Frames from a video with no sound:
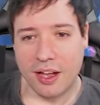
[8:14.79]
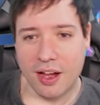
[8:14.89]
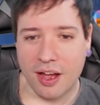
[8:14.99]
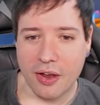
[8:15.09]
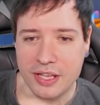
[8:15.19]

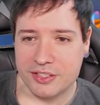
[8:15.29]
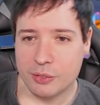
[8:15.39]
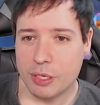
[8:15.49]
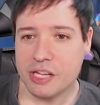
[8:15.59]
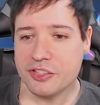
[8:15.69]
Alright,
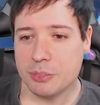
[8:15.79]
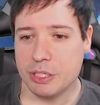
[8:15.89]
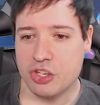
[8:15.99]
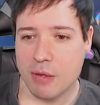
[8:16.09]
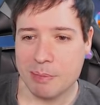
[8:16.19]
so what else do
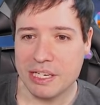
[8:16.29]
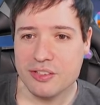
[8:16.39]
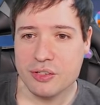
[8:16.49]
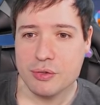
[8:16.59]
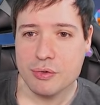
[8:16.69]
we jump
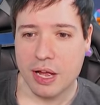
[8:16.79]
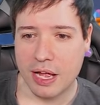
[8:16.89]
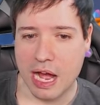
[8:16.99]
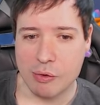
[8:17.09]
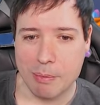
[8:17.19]
into?
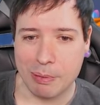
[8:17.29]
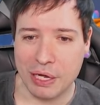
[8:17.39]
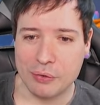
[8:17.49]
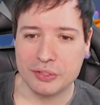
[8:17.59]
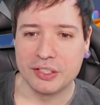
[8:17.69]
How
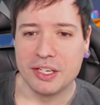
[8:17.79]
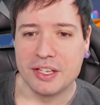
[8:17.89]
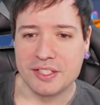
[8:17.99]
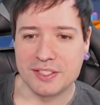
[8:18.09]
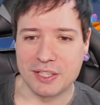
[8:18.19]
about
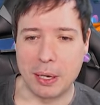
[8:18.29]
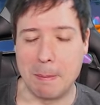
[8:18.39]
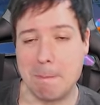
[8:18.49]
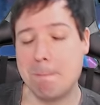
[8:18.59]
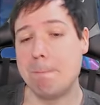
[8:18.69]

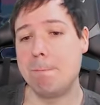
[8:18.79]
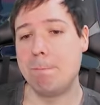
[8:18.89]
some